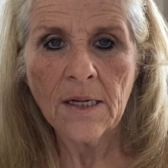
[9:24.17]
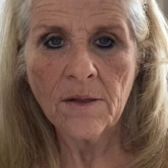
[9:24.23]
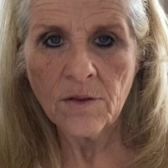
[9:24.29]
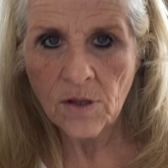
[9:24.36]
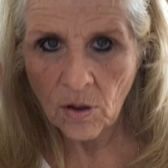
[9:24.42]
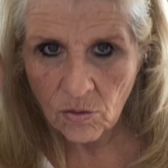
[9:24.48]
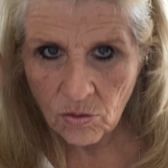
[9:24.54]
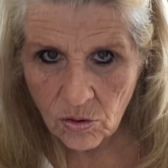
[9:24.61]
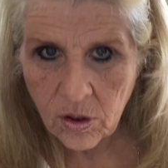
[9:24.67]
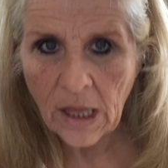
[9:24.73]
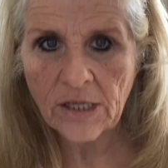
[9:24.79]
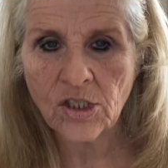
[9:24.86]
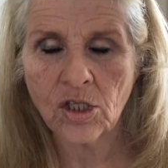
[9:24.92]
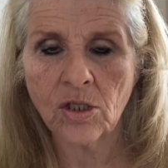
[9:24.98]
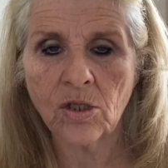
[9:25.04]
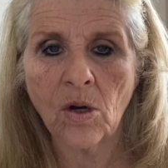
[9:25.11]
They'll
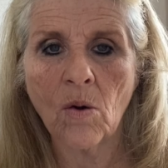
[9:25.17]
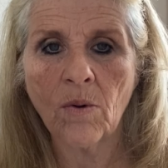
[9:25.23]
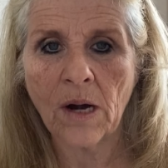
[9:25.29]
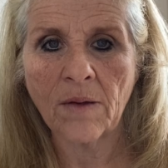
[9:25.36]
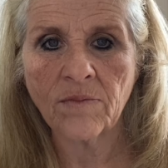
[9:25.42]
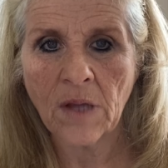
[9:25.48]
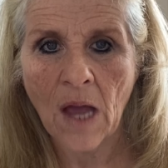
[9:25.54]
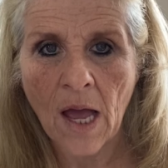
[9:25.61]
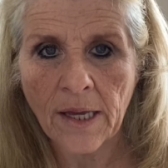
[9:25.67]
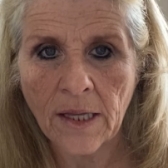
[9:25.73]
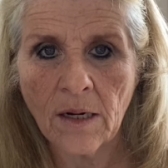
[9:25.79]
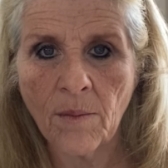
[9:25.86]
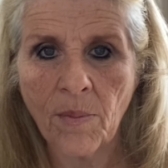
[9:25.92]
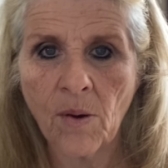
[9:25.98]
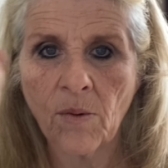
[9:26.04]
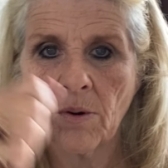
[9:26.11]
let you know what I'm talking about,